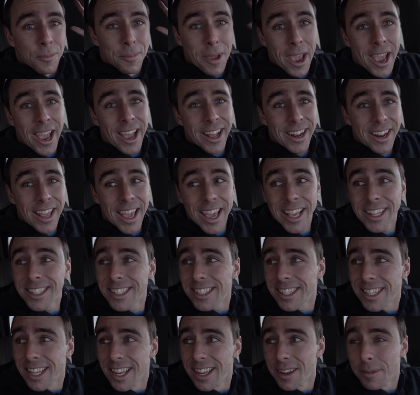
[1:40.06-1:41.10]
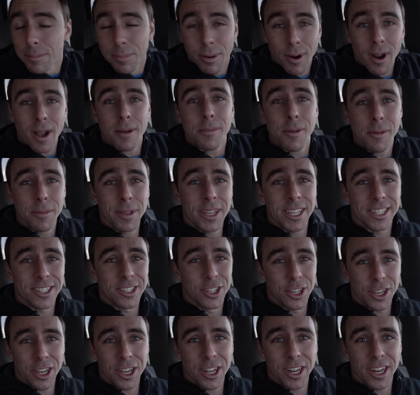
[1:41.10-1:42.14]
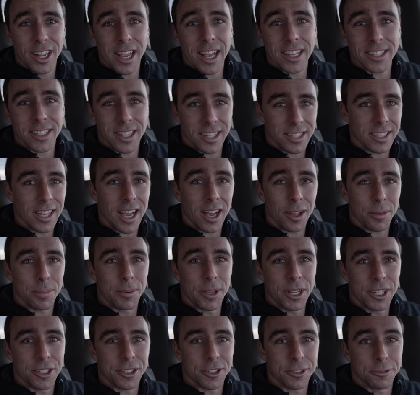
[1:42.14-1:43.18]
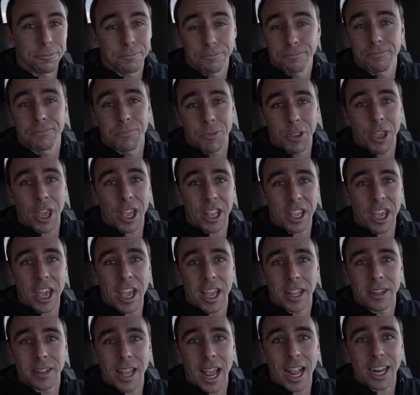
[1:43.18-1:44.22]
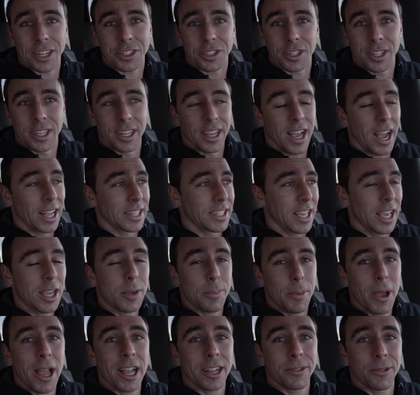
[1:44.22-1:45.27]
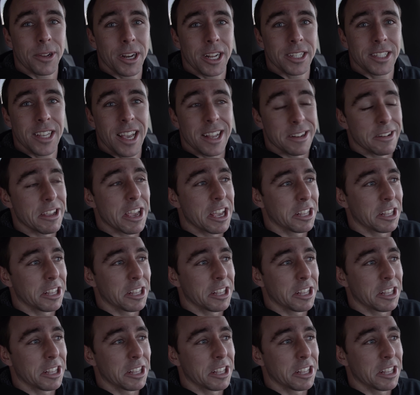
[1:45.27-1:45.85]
Man, it's probably as good as the South Beach can get, actually. I take back what I said.